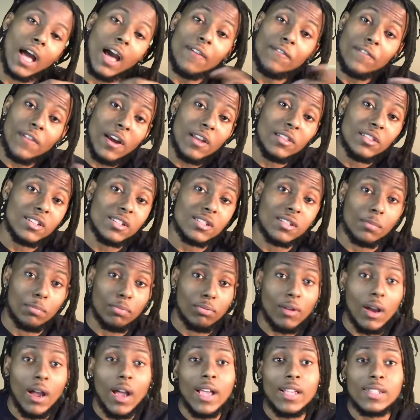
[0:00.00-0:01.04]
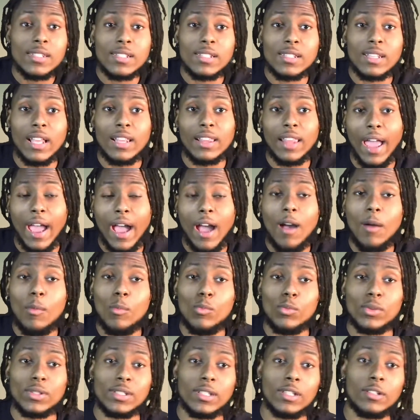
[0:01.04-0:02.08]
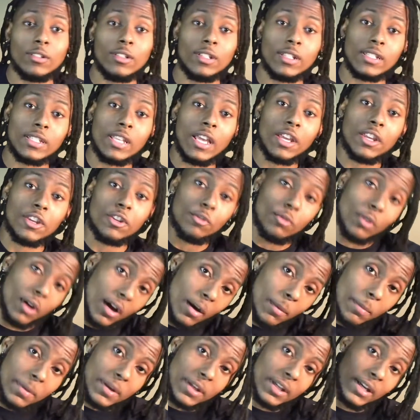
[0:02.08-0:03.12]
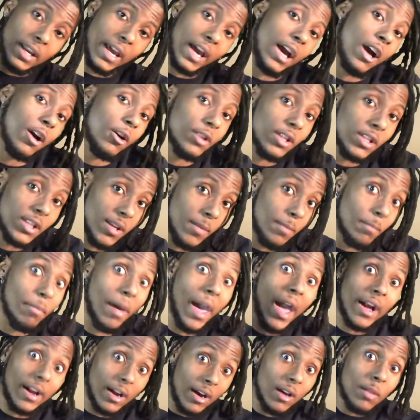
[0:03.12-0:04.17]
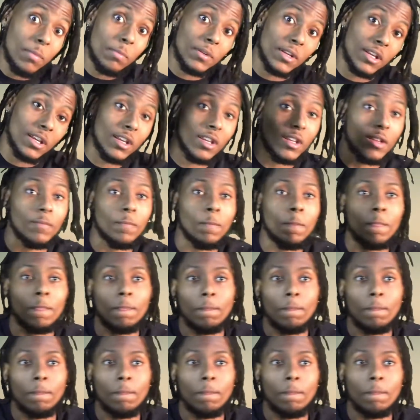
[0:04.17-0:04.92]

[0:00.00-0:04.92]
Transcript: found this surprising that the album was literally taking you up and down and then back up again.